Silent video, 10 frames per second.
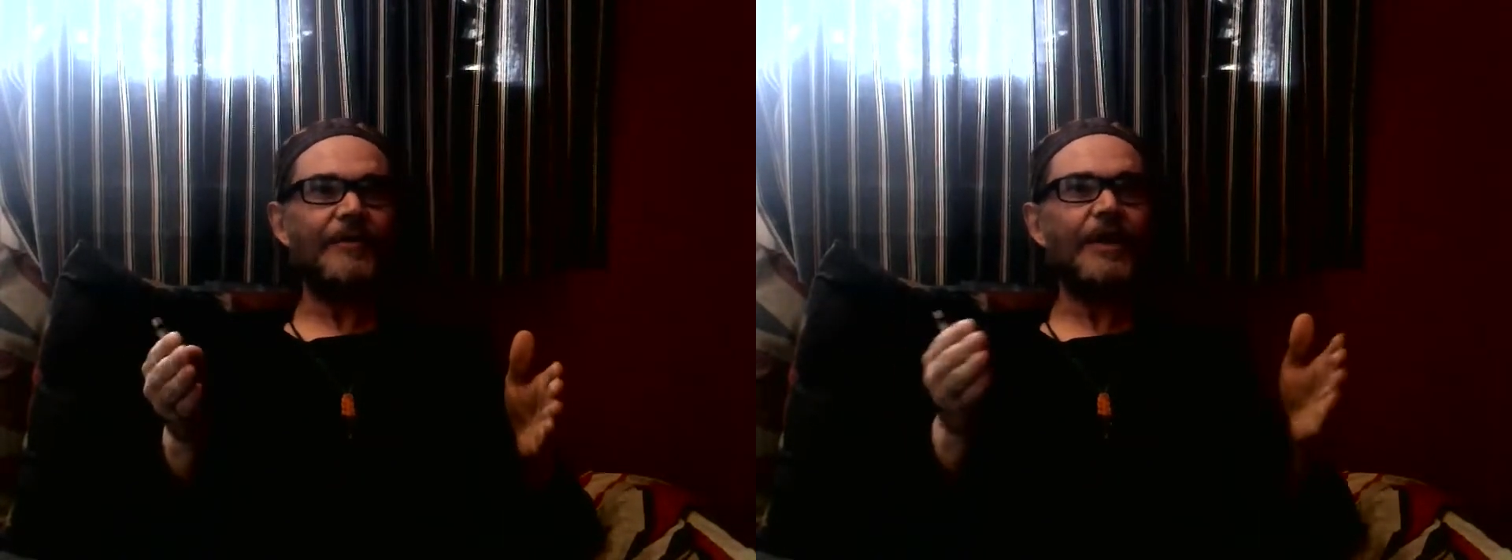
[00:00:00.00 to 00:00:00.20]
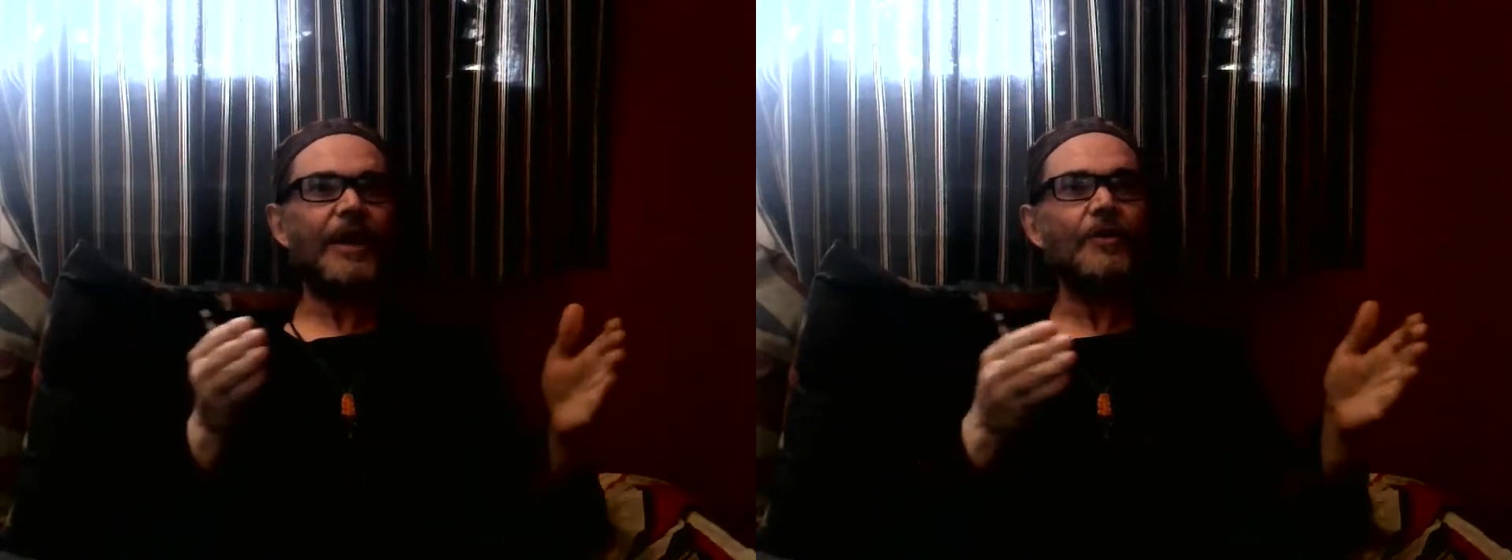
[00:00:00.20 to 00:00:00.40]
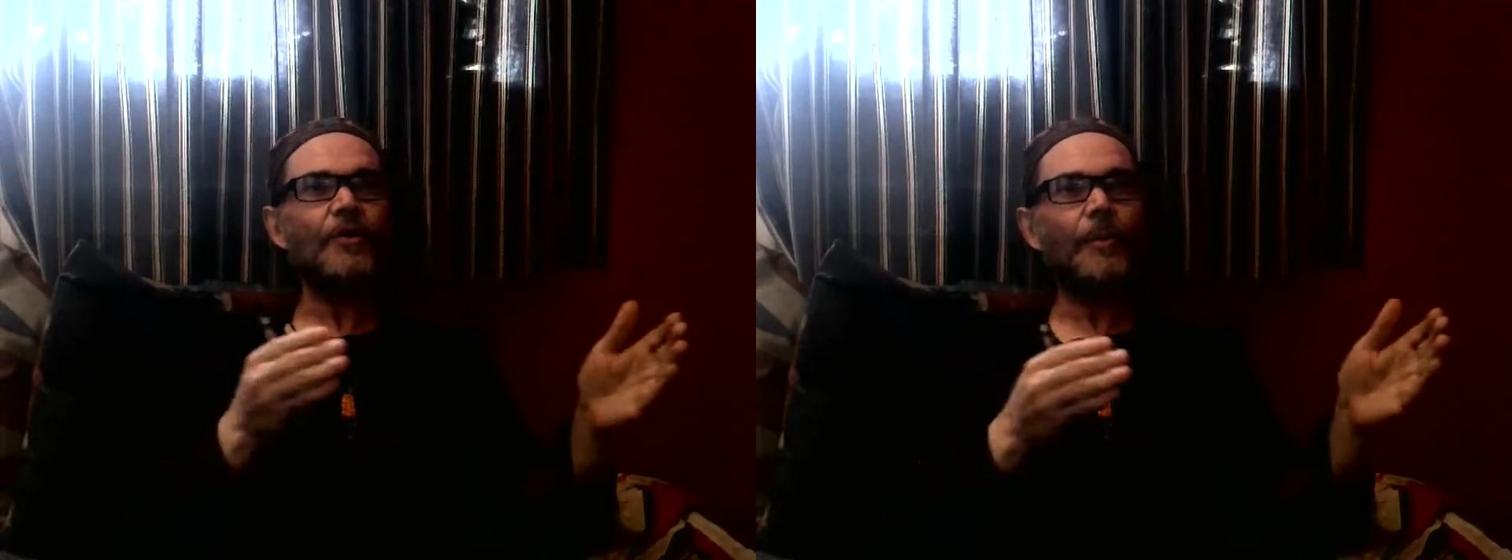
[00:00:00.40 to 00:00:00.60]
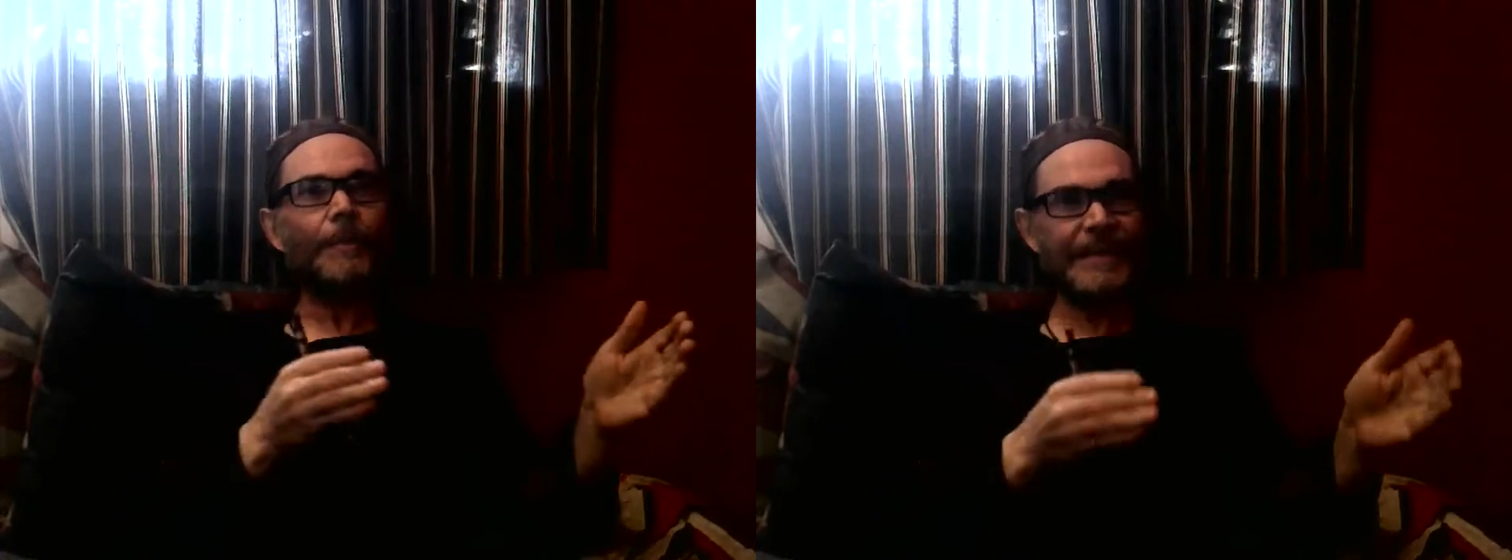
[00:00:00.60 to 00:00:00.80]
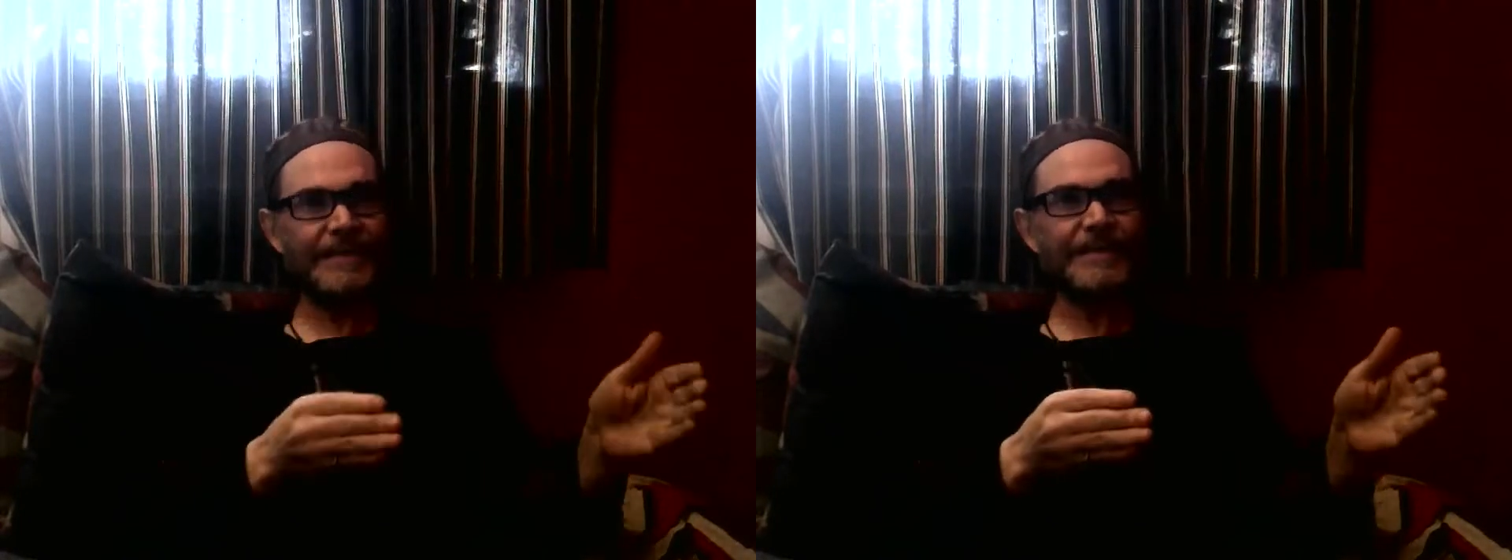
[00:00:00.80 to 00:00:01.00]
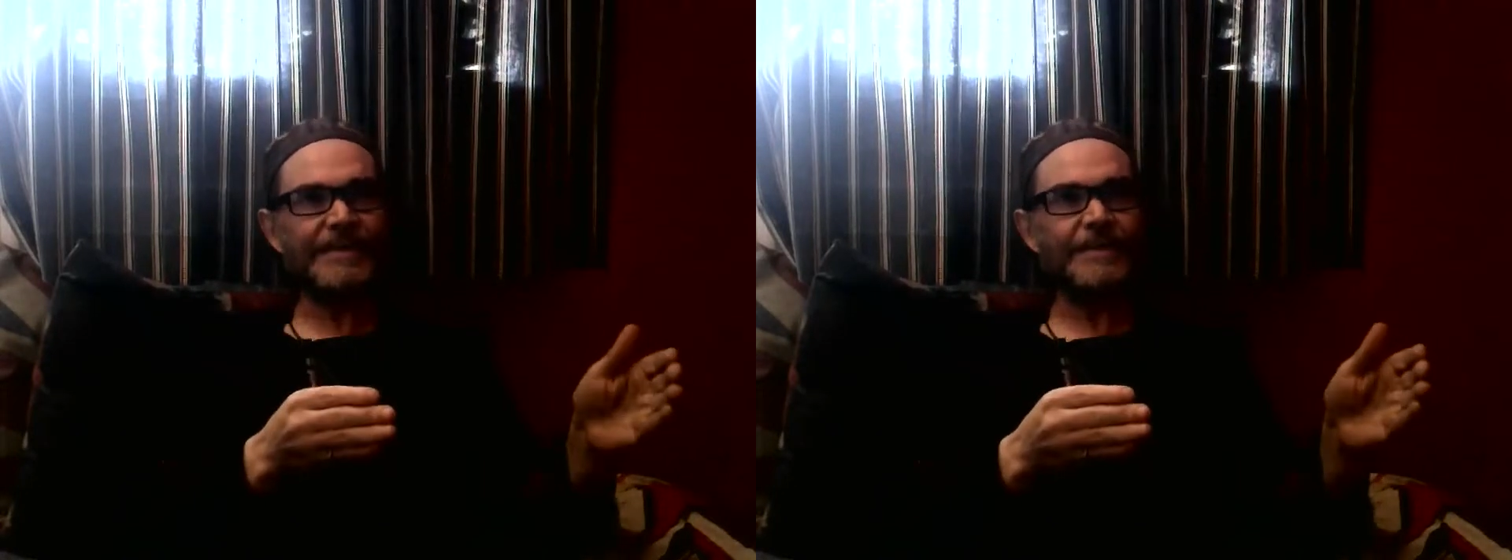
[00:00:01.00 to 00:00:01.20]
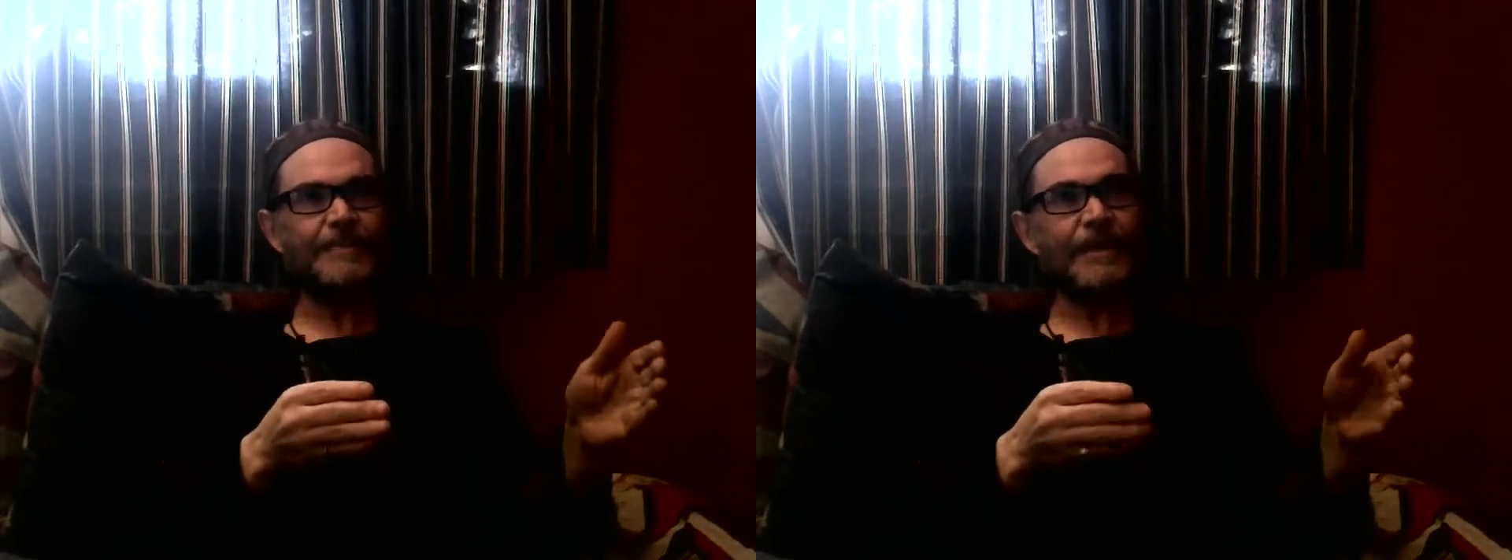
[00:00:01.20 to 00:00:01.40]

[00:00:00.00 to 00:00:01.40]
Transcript: the local businesses?